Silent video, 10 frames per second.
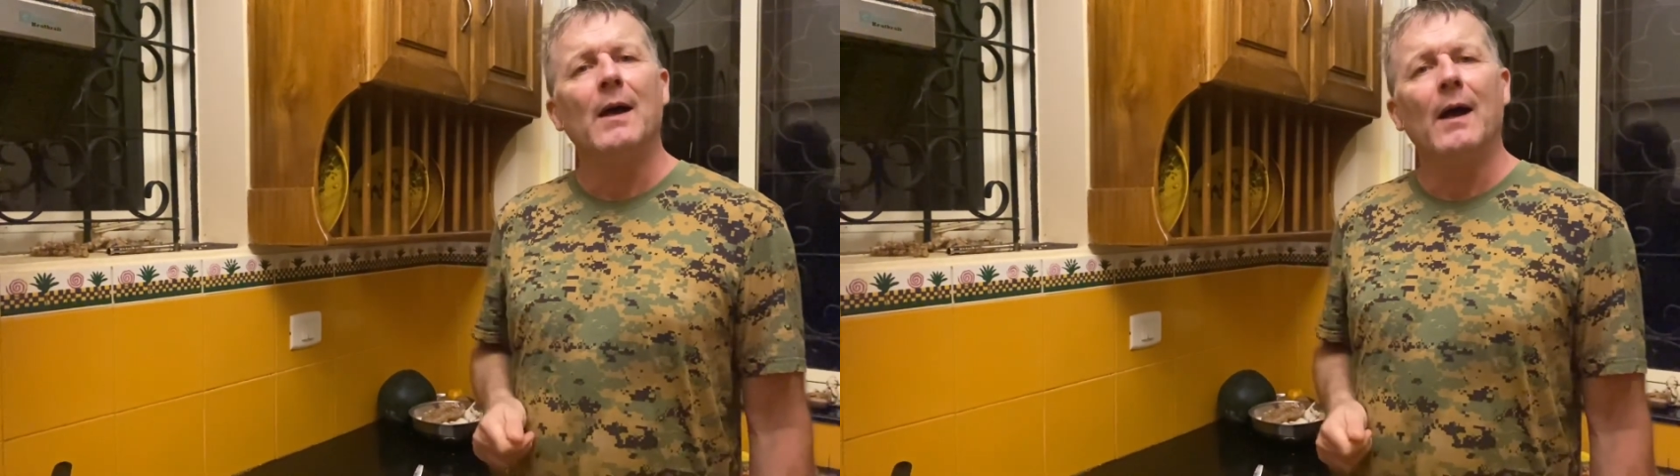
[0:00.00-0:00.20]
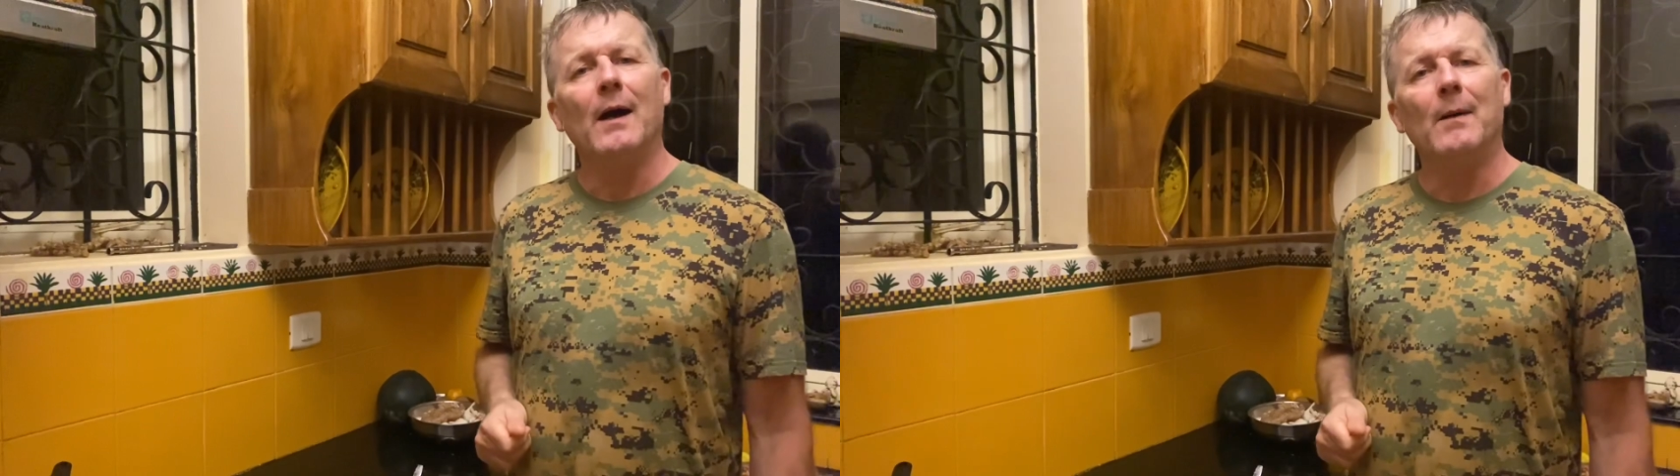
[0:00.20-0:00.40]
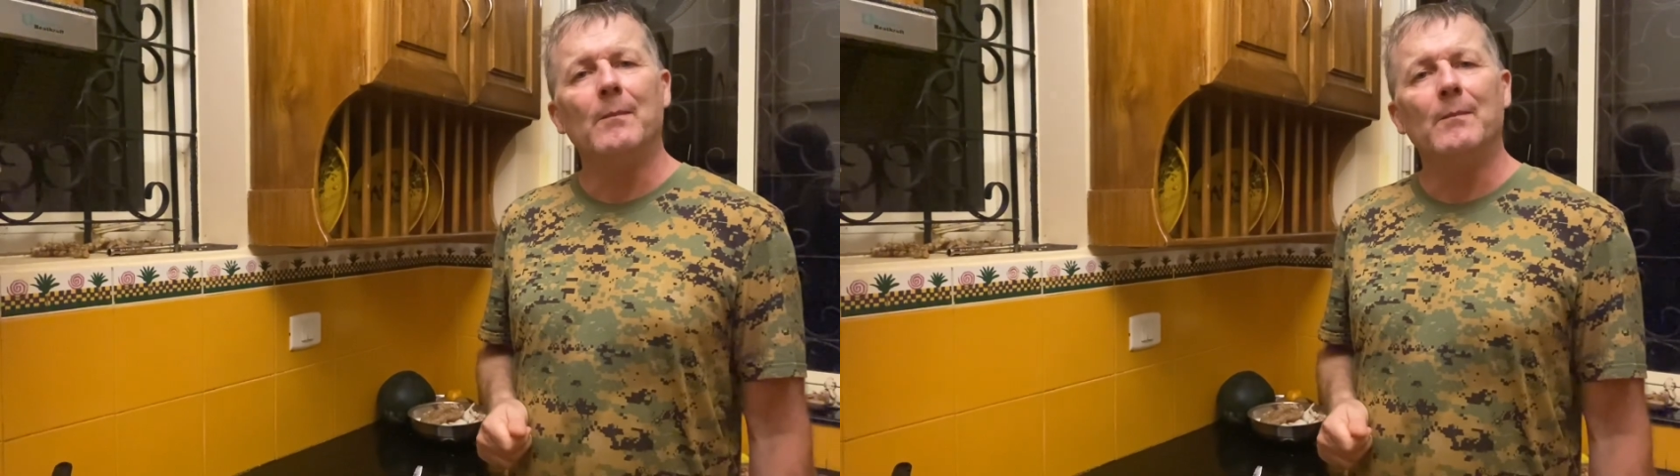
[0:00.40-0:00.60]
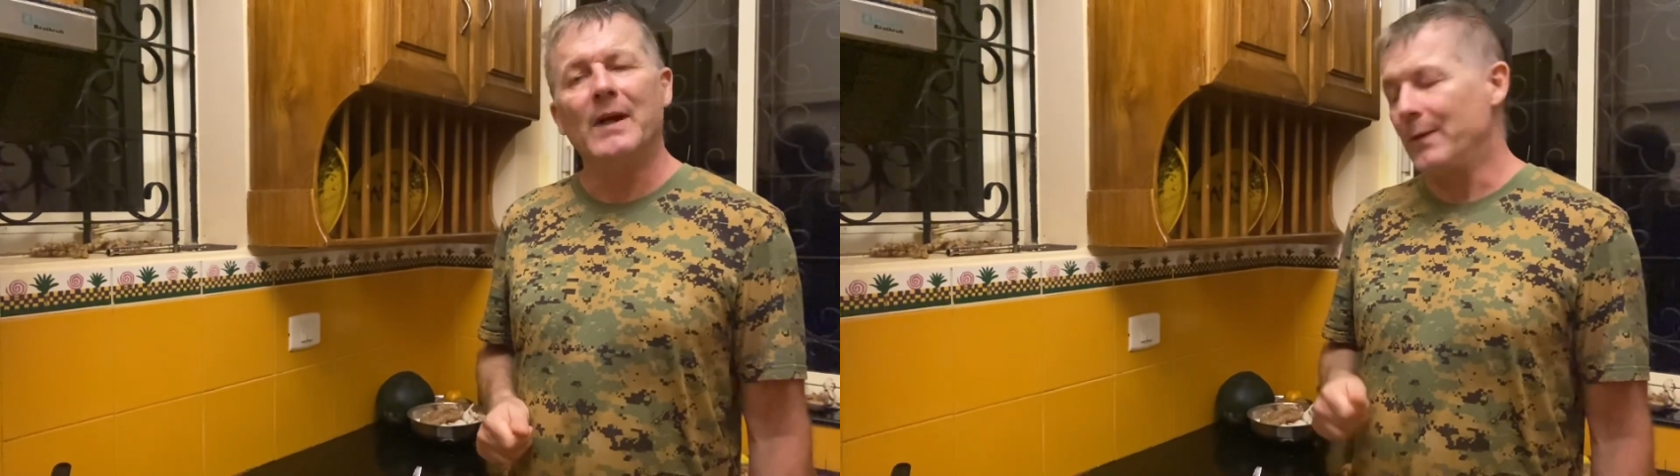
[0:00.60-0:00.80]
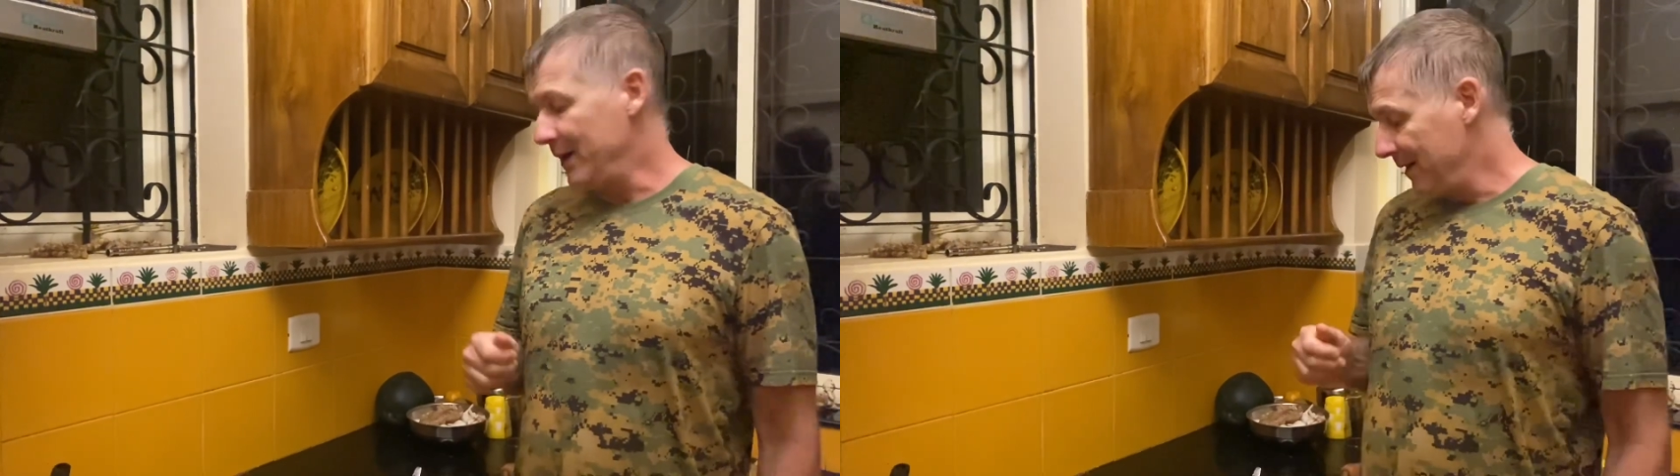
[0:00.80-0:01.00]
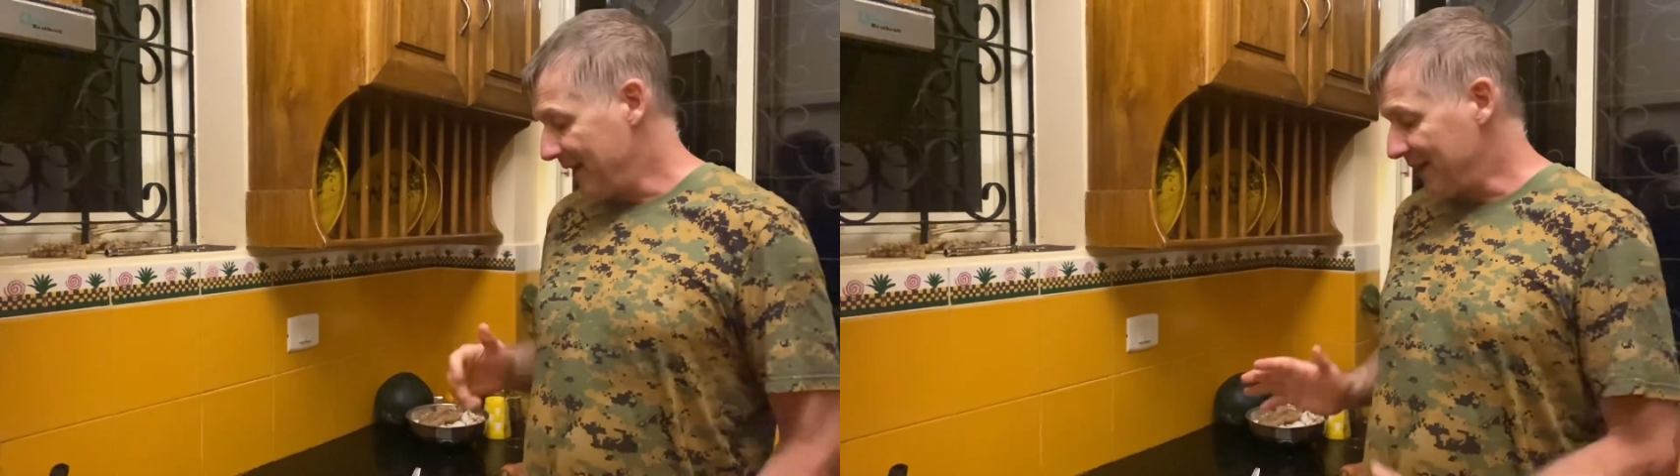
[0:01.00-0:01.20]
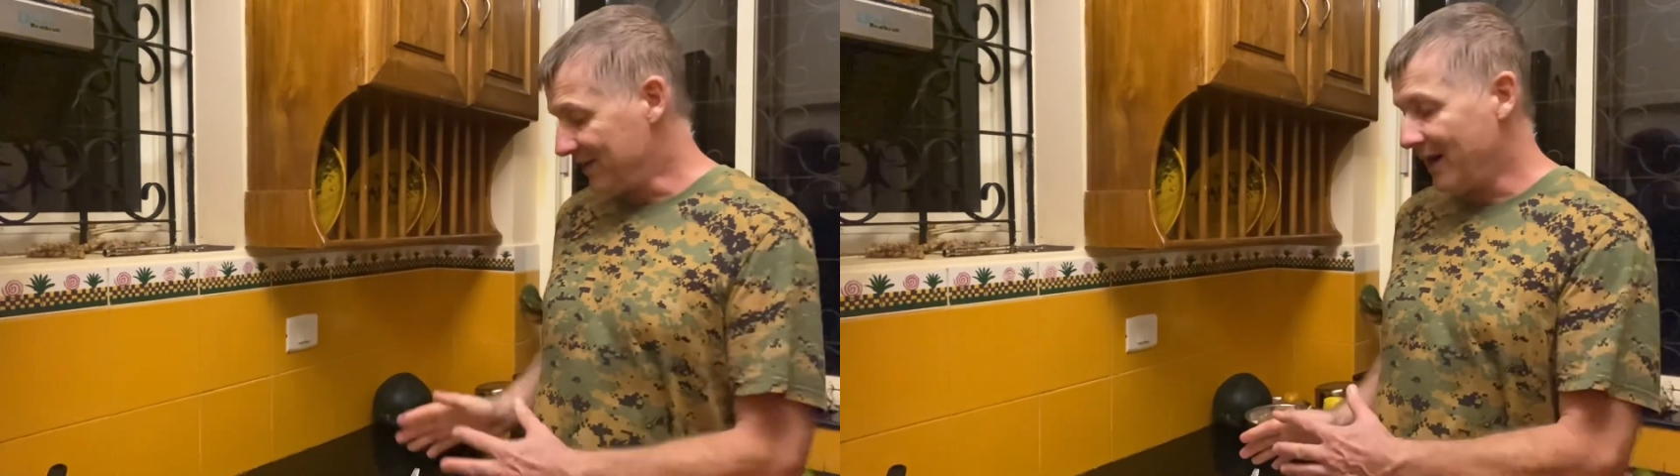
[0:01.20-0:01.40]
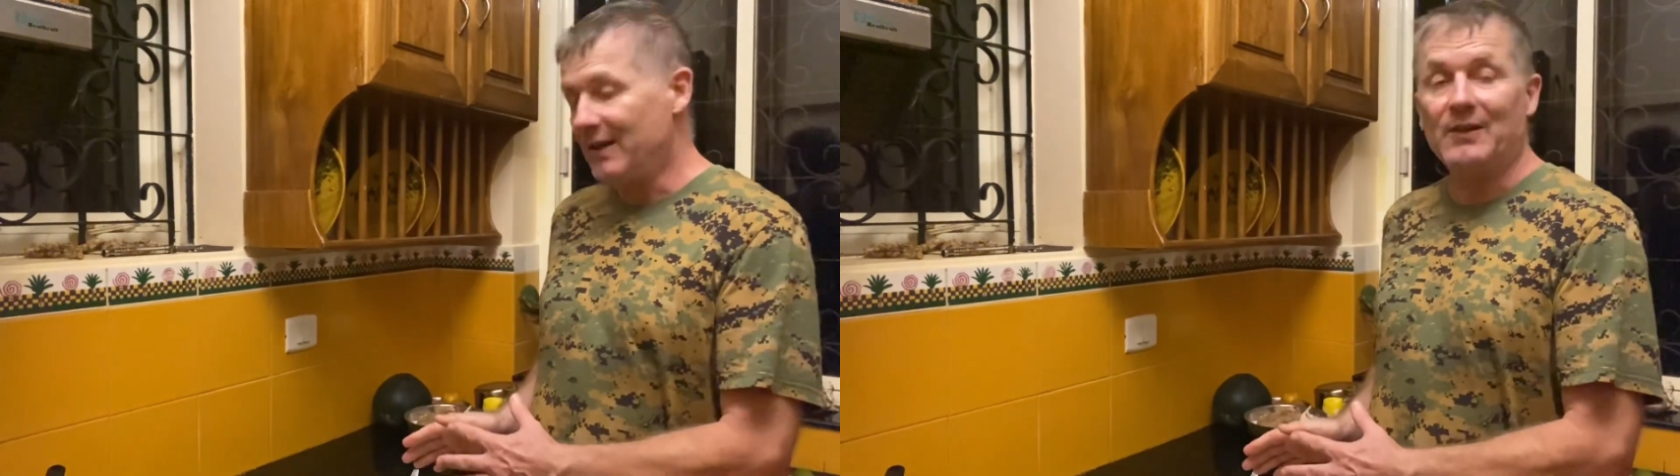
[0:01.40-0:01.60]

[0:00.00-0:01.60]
Anyway, that's how you